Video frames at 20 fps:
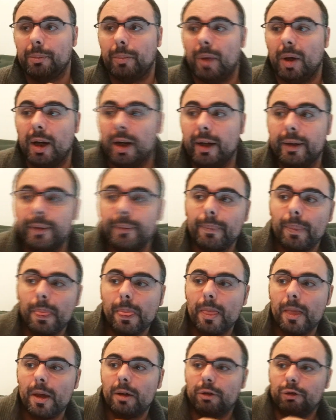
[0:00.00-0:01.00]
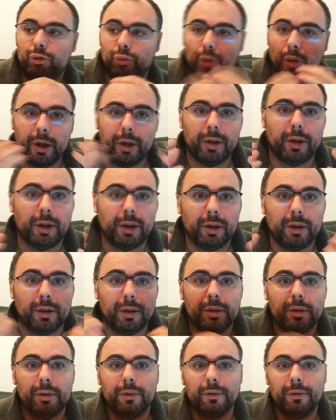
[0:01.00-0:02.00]
buy training
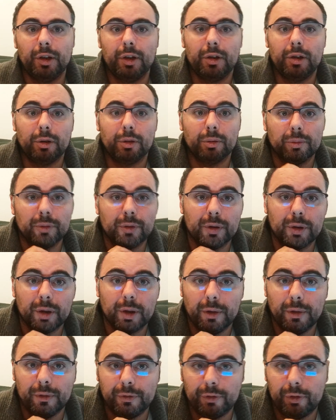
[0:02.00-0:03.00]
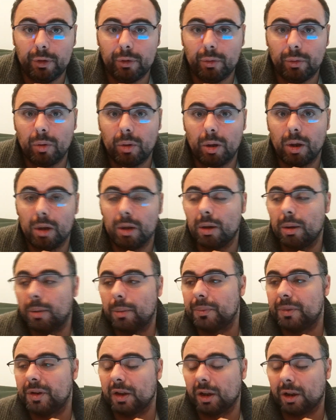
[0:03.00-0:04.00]
videos. If you are
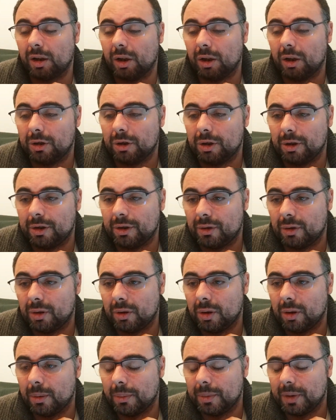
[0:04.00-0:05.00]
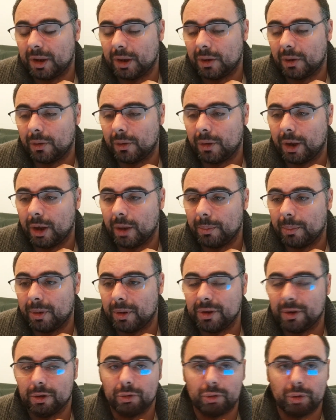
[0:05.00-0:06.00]
a psychologist or a
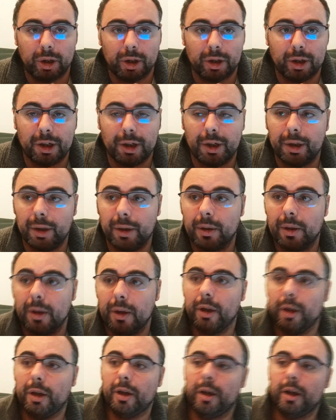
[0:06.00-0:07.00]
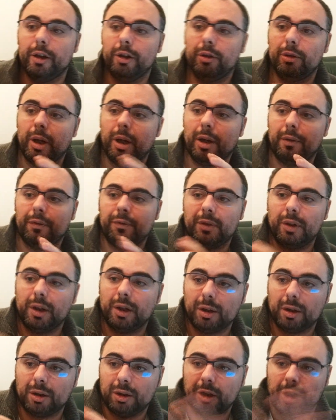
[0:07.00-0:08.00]
psychotherapist in training, you have
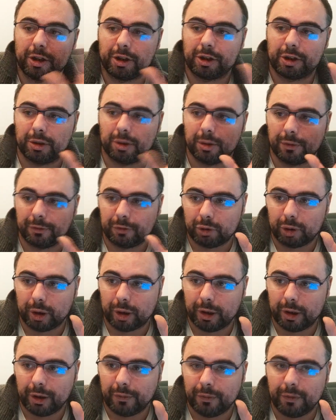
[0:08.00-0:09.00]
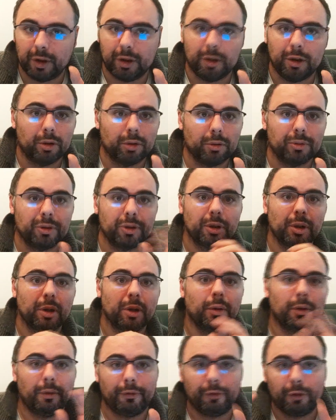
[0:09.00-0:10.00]
a collection of training videos
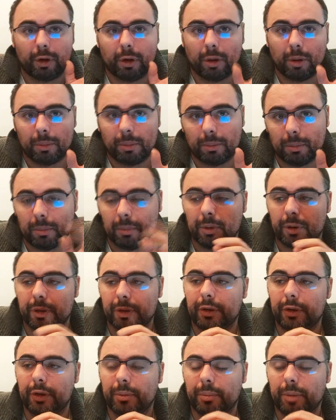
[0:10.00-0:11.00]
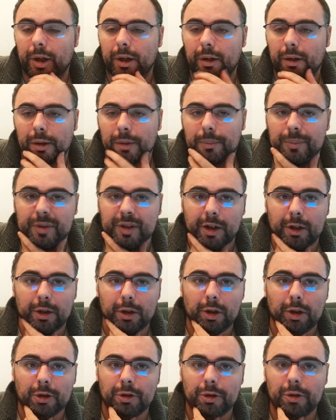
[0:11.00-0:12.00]
from the American
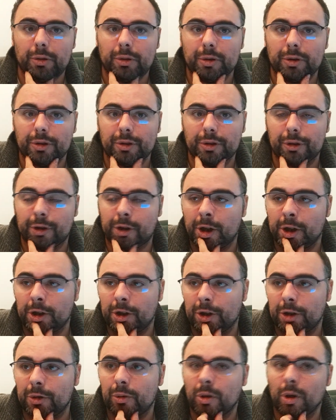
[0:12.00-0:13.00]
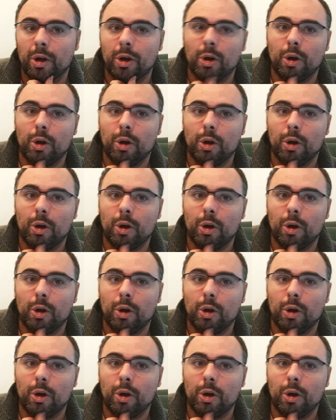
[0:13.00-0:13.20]
Psychological Association,